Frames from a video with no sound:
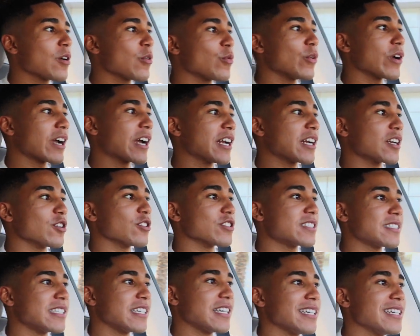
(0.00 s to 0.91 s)
we're gonna go
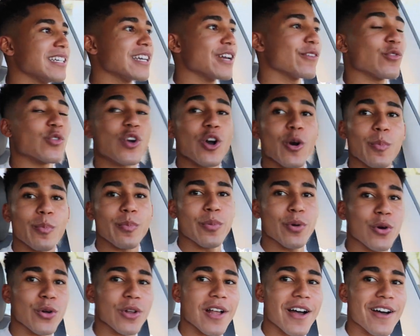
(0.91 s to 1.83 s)
see if we can
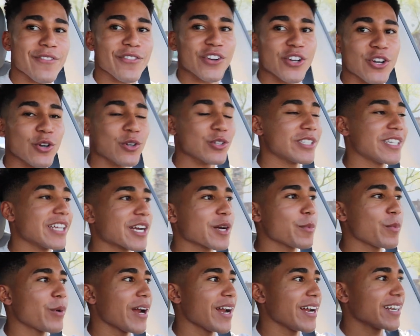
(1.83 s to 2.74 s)
pull off a gold
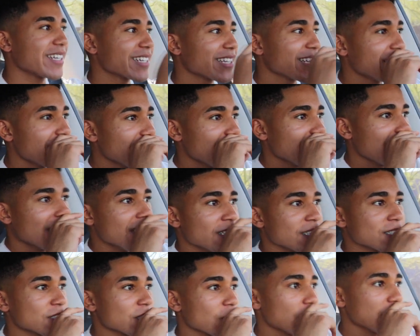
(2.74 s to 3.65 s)
digger prank.
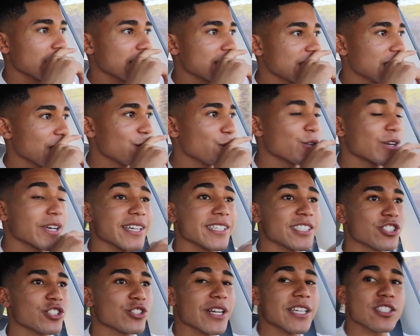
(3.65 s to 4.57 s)
So let's see if we
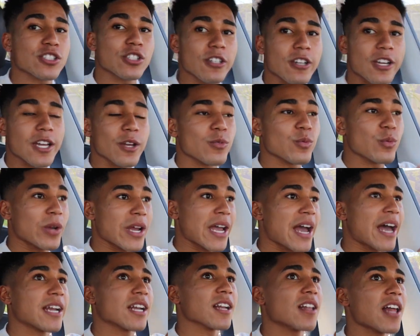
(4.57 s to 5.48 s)
get straight to it. We
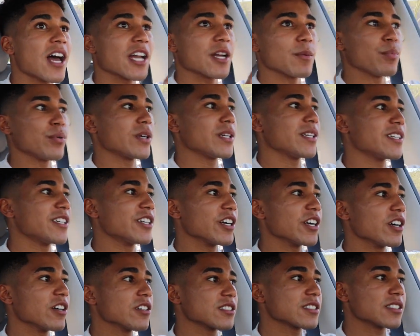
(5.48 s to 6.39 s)
had a lot of pretty
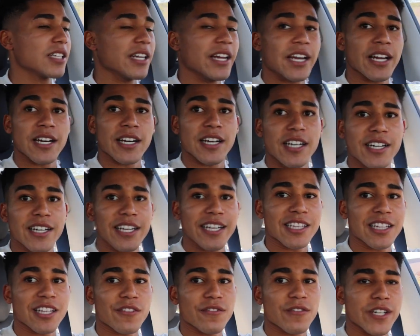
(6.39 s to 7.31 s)
girls
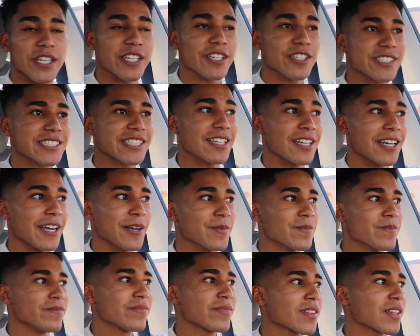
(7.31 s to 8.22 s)
in the video today.
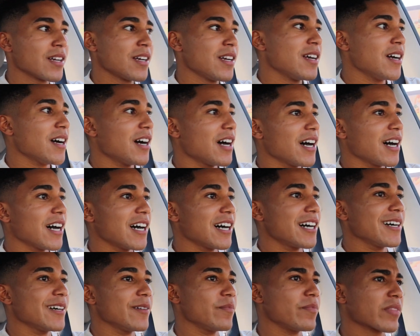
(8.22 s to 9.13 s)

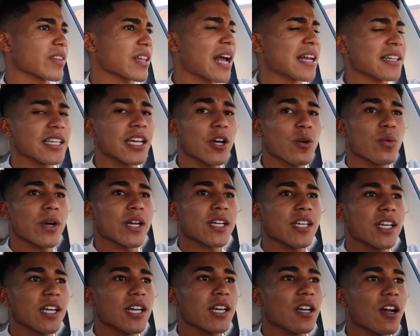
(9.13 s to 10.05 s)
I think it went
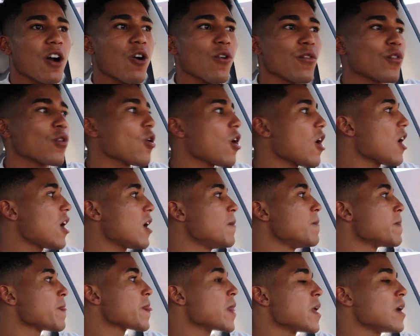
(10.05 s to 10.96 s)
good. Overall,
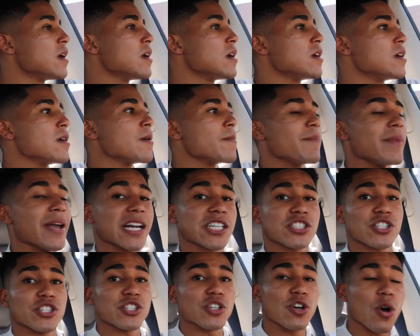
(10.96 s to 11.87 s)
make
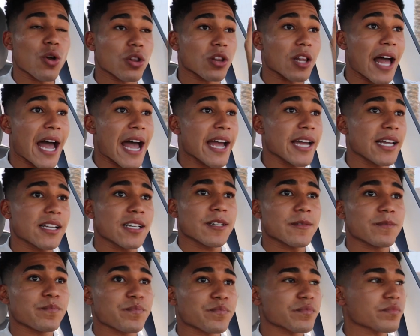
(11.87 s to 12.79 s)
sure you go like,
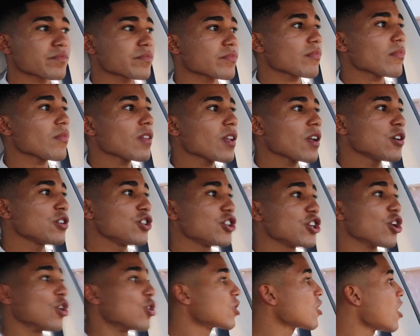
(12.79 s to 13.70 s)

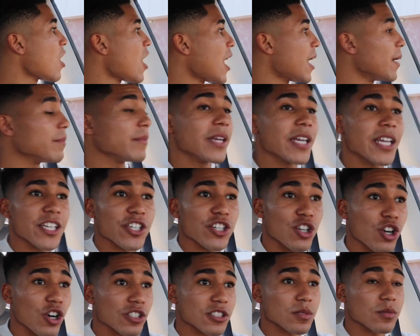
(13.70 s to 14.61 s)
you go comment,
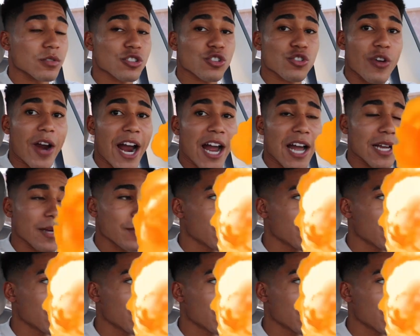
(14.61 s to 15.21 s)
you go subscribe.